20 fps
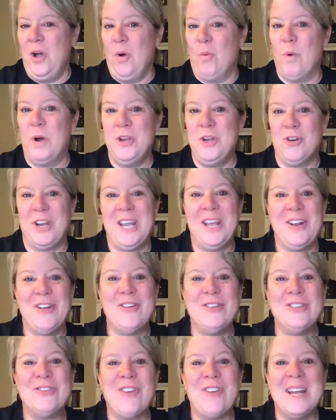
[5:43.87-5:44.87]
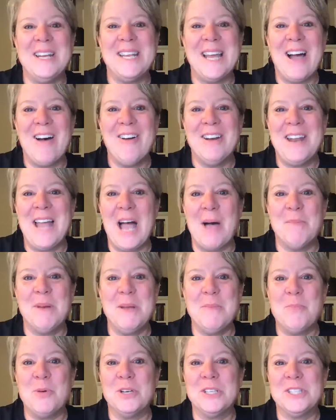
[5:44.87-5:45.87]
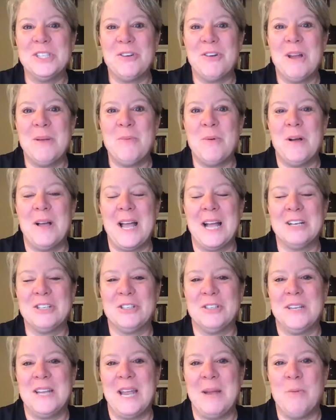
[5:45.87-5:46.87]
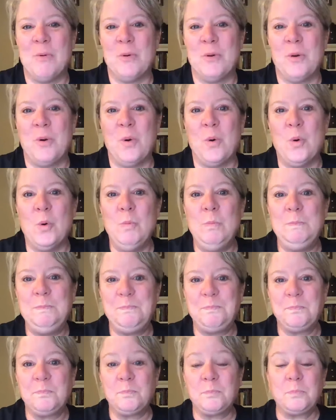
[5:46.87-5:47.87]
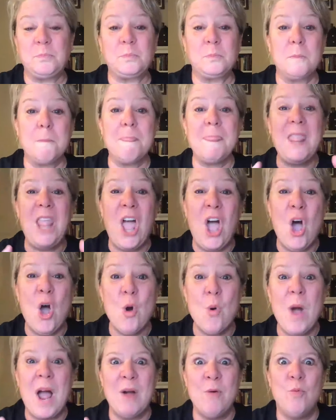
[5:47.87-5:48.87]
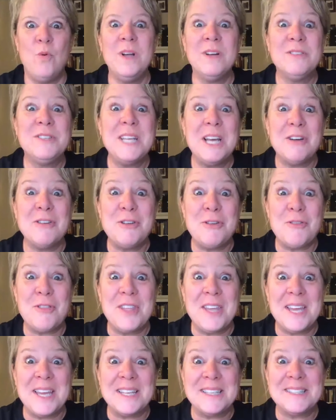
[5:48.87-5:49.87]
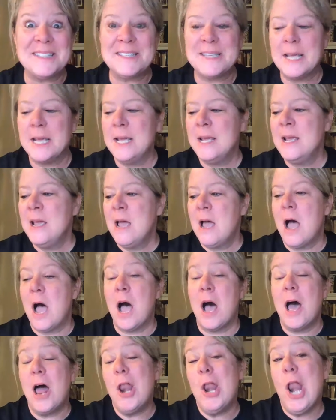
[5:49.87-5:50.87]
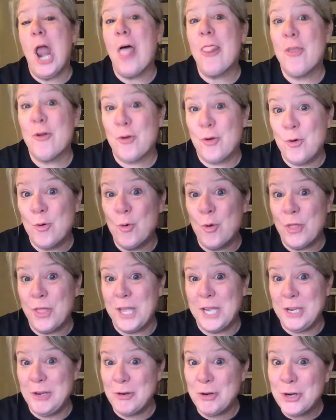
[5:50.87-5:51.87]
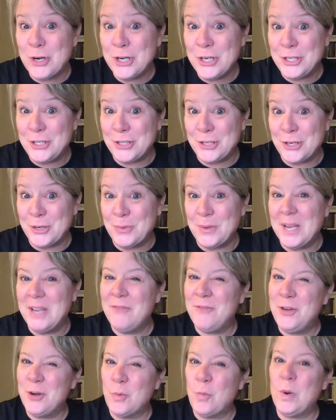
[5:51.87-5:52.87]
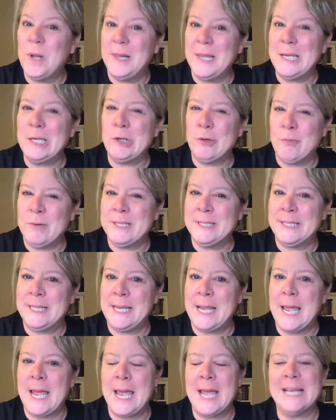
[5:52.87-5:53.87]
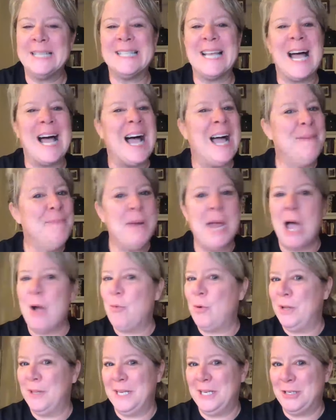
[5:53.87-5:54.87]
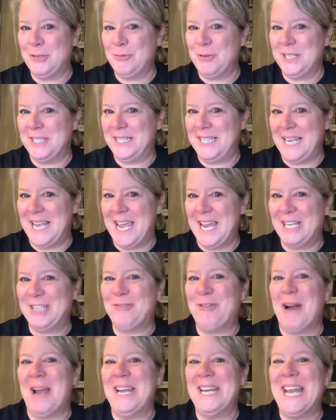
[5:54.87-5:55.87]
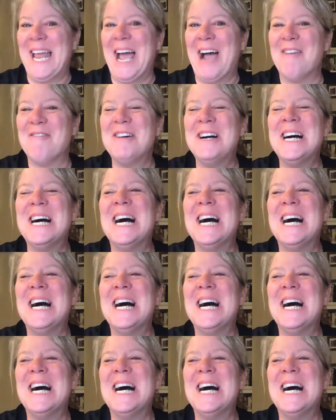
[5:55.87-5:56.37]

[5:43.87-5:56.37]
what your kiddos find out and how many books they're actually able to hold. Oh, I will tell you this. Another cool thing you could do if you're willing to risk the eggs, I'm not willing to risk the eggs right now,